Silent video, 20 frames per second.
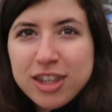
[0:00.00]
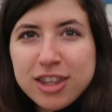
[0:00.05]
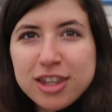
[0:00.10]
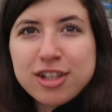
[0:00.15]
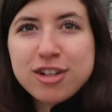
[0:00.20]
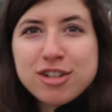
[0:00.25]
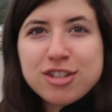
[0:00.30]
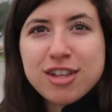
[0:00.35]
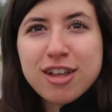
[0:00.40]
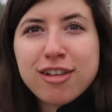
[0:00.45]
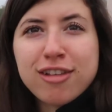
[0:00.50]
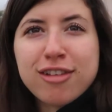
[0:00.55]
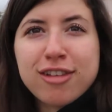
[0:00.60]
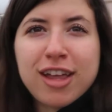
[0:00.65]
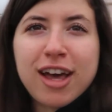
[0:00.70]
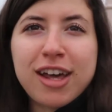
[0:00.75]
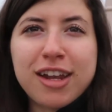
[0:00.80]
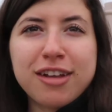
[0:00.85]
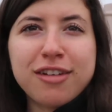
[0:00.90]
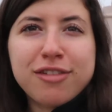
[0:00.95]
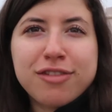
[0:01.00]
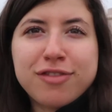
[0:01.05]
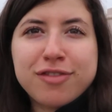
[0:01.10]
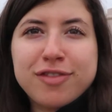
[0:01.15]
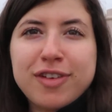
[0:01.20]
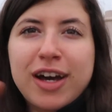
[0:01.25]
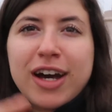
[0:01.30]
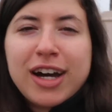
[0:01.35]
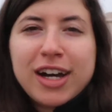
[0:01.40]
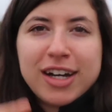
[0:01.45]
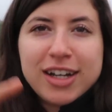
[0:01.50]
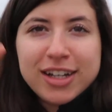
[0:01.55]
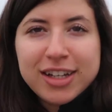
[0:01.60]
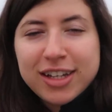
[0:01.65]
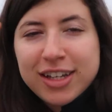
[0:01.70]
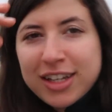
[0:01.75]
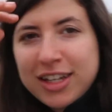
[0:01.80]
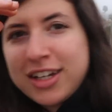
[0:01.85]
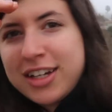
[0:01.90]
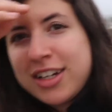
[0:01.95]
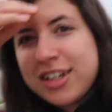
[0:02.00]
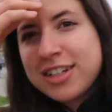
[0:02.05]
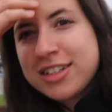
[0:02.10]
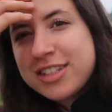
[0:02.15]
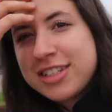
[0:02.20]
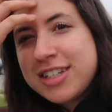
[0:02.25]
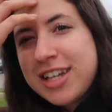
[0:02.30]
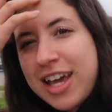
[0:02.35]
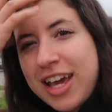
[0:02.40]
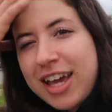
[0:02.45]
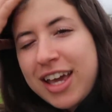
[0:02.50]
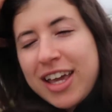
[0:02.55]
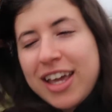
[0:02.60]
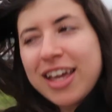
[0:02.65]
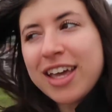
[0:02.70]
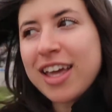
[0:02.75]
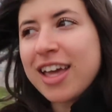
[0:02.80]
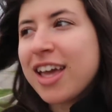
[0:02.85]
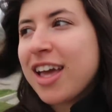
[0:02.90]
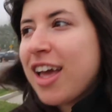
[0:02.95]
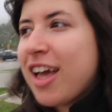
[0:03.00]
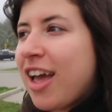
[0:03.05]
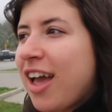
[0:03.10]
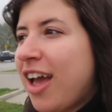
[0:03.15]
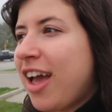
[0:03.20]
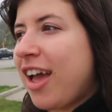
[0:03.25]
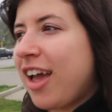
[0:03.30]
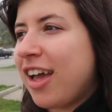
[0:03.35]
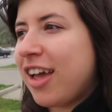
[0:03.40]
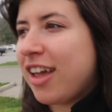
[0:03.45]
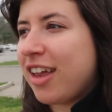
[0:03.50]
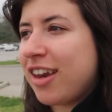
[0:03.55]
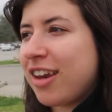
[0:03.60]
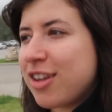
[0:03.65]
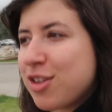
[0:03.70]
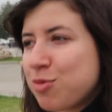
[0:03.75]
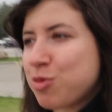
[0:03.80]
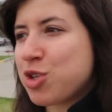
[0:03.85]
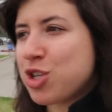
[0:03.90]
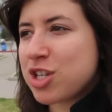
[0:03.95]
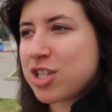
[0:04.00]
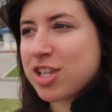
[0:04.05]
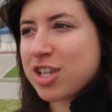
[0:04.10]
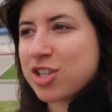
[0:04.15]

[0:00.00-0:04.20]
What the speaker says: There's a lot of fog here today, and which is